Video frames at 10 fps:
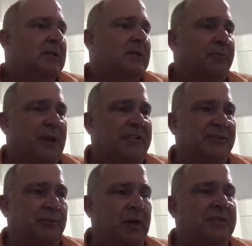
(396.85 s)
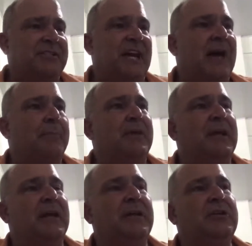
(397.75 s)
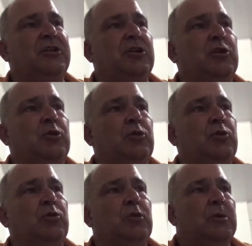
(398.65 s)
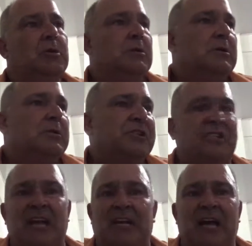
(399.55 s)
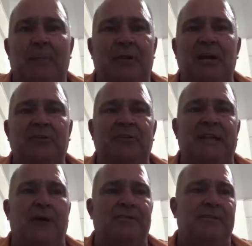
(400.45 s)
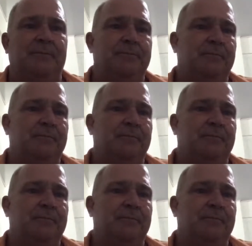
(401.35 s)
the price runs up and you sell a couple 100,000,